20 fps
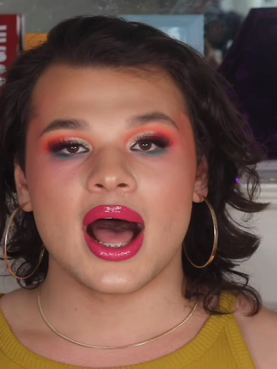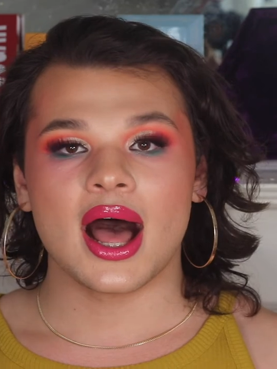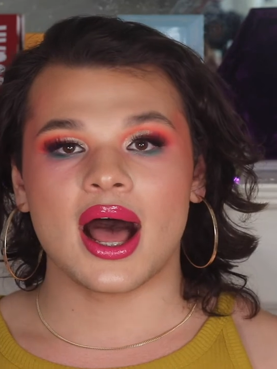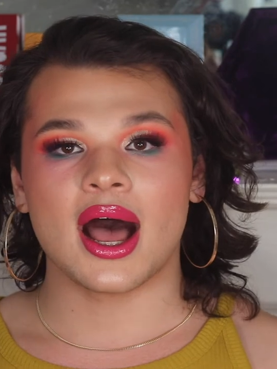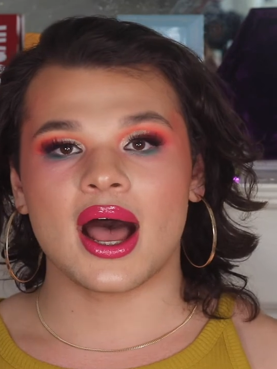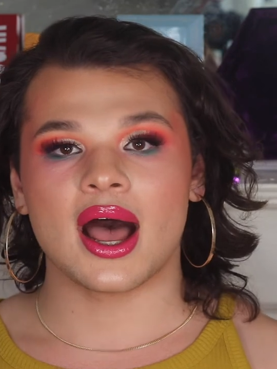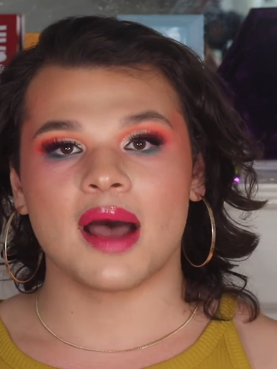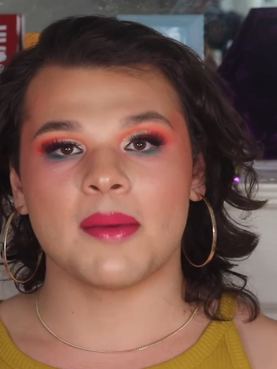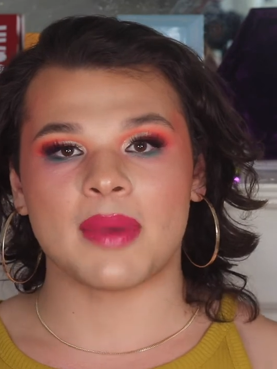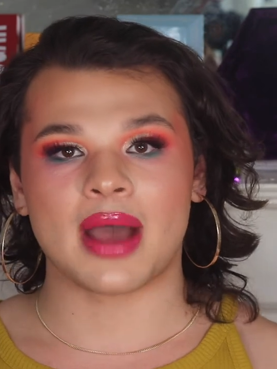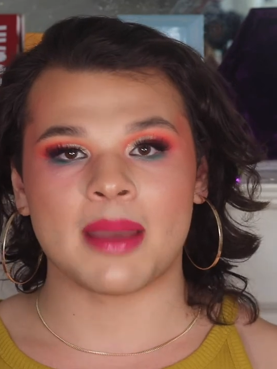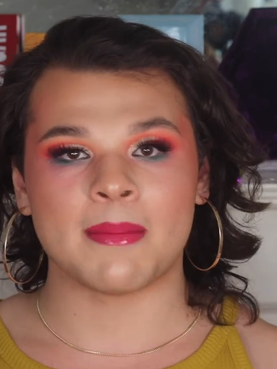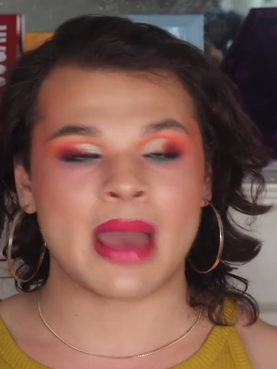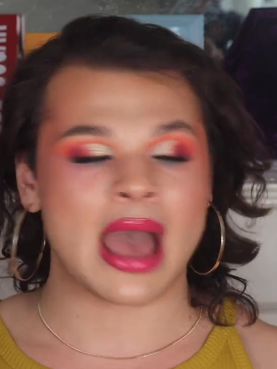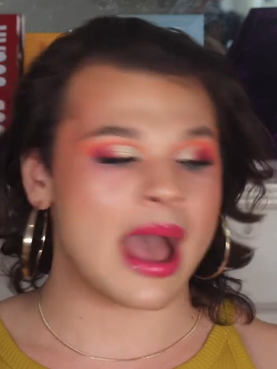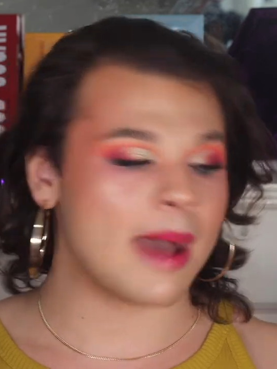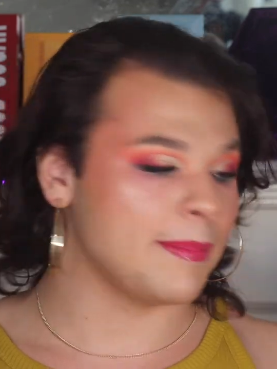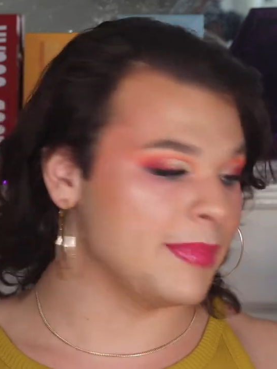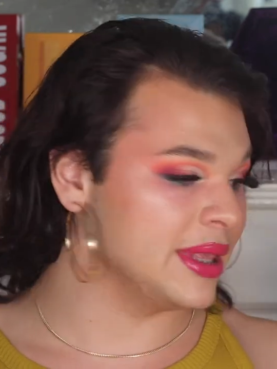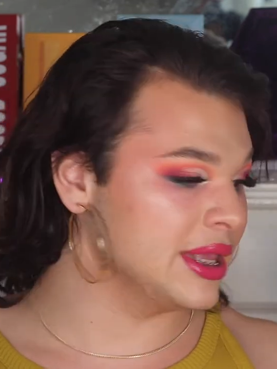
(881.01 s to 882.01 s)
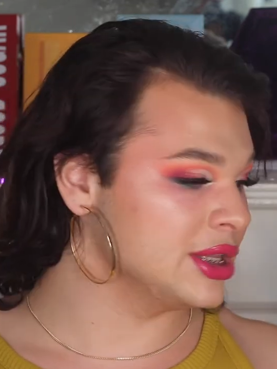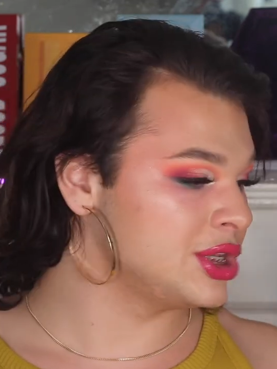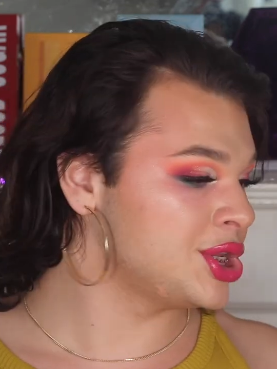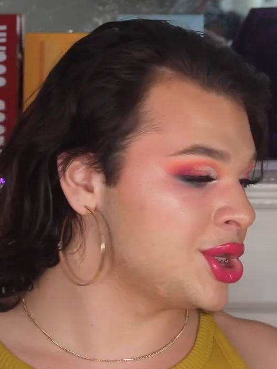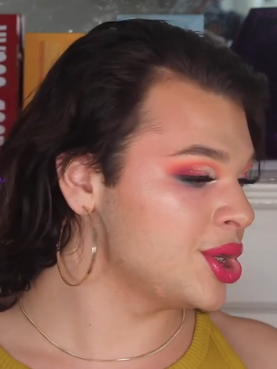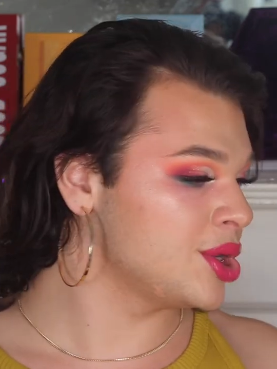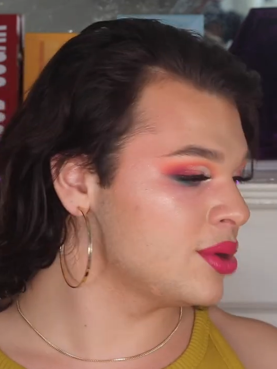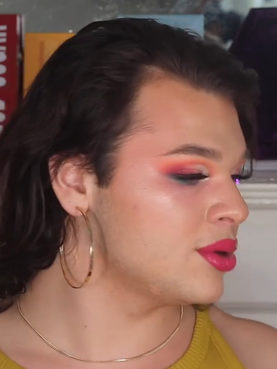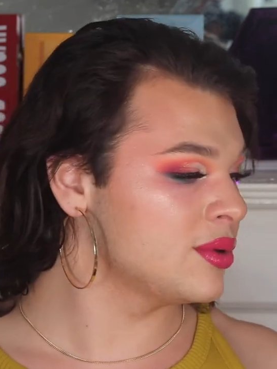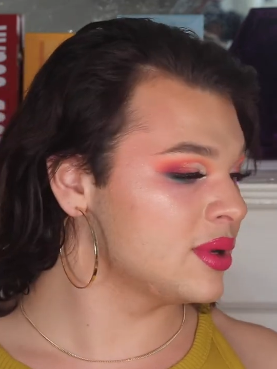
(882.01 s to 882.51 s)
Um, I'm happy
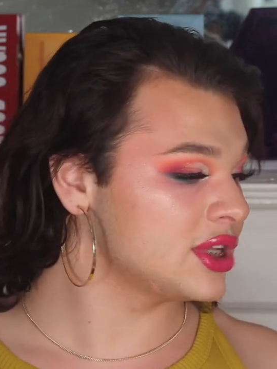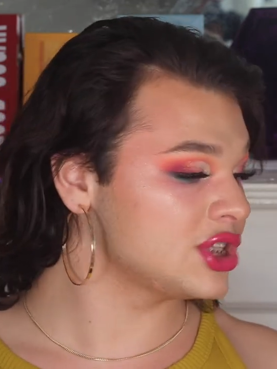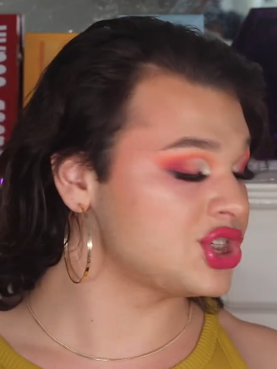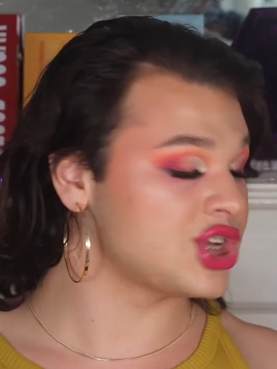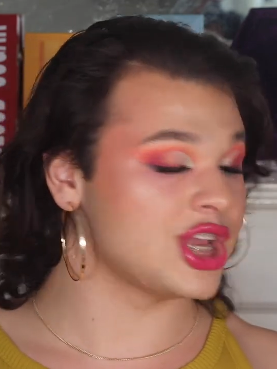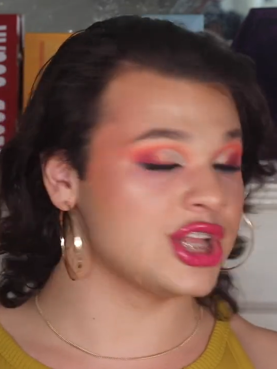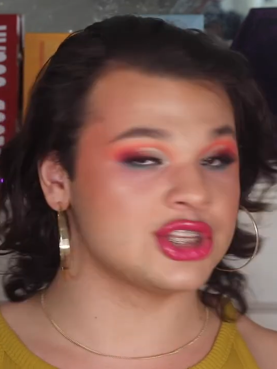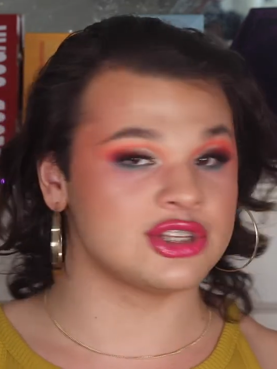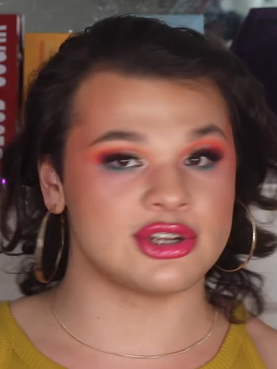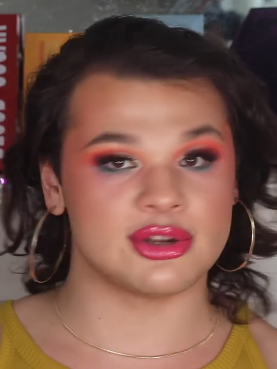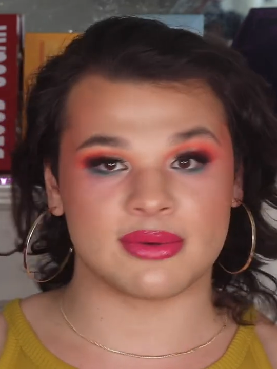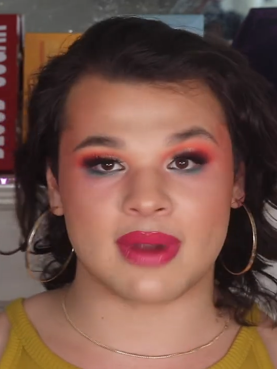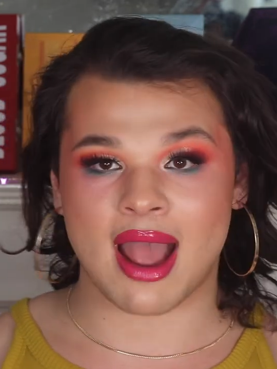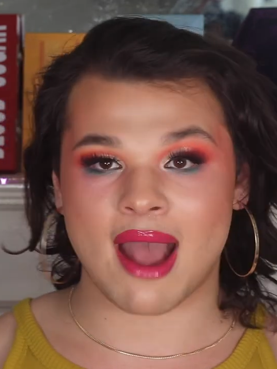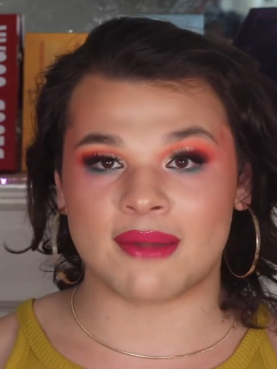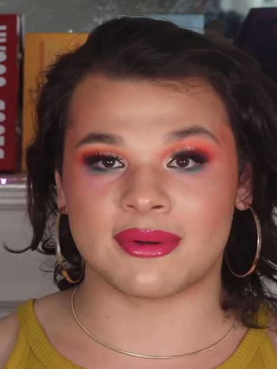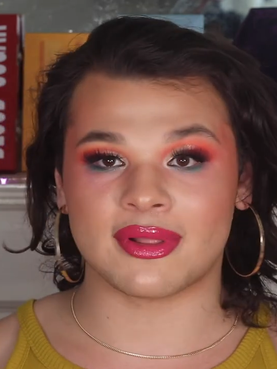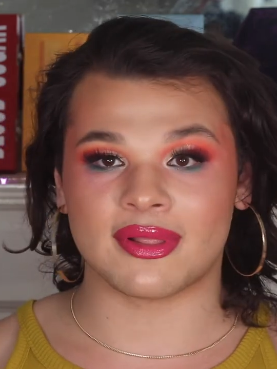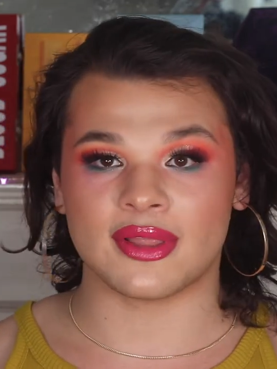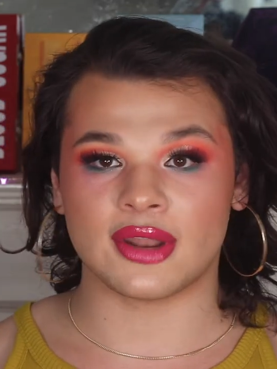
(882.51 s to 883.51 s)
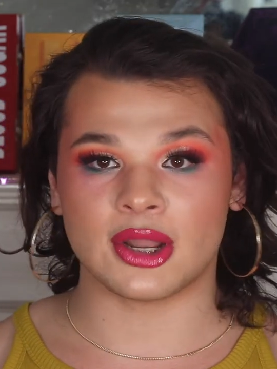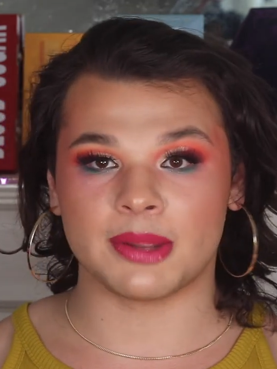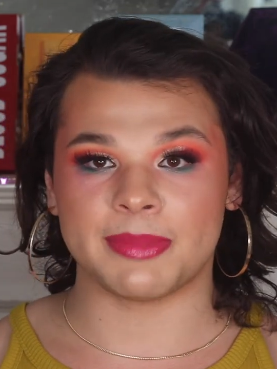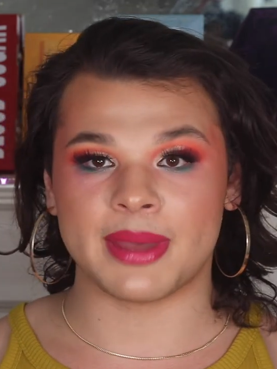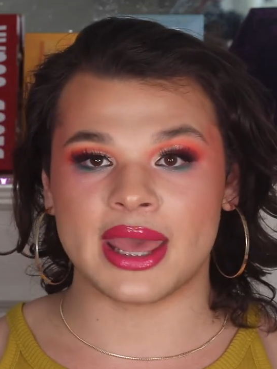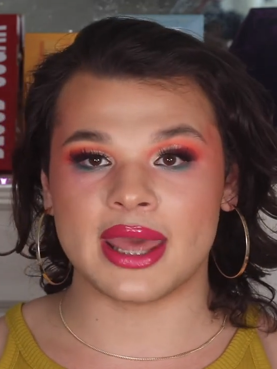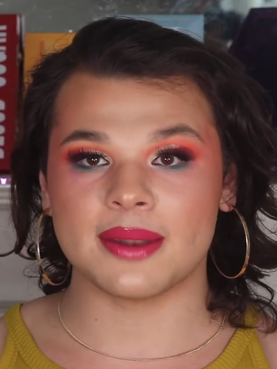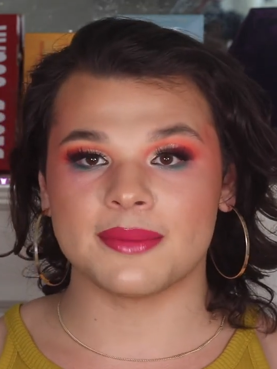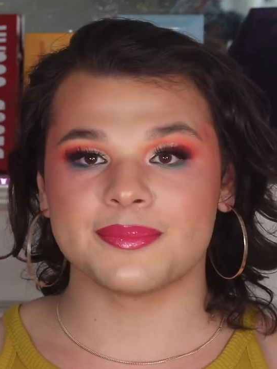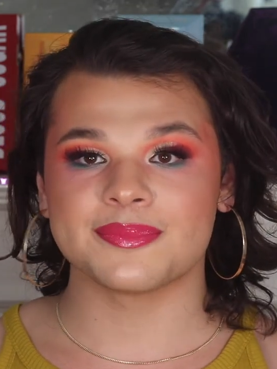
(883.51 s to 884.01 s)
to change it around a little
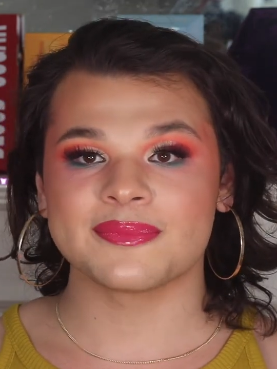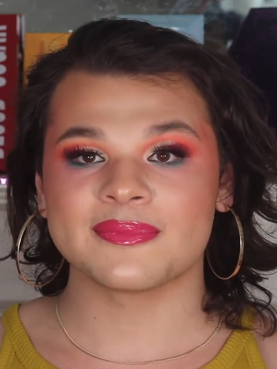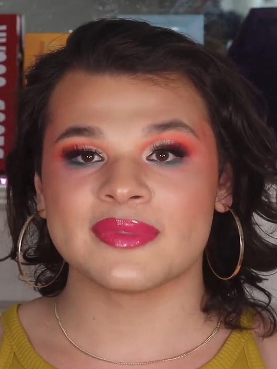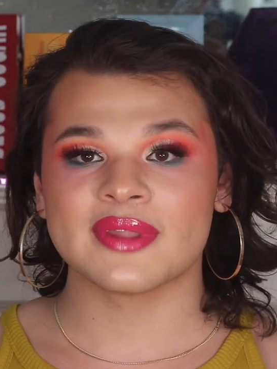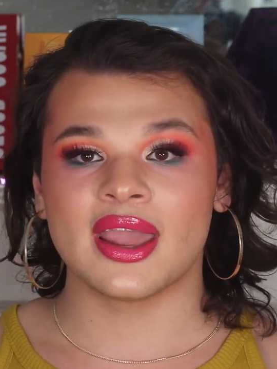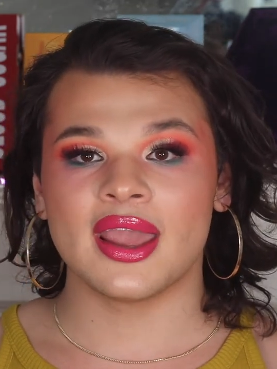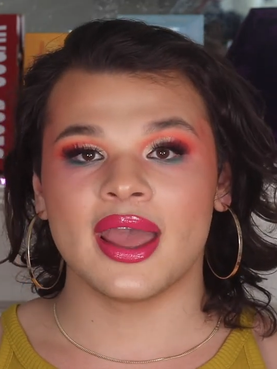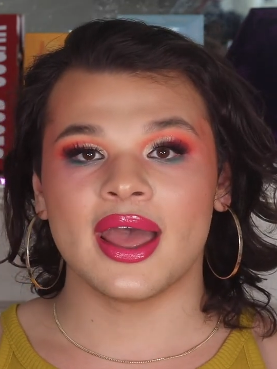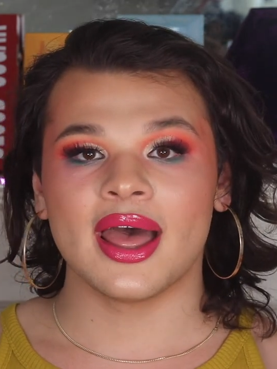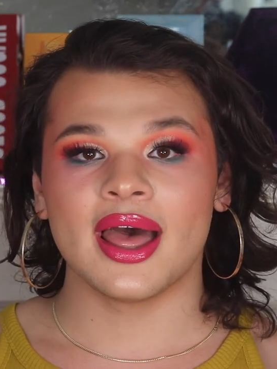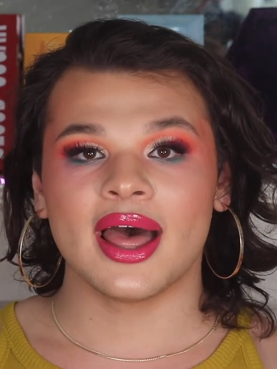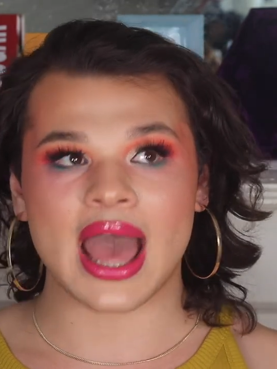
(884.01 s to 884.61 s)
bit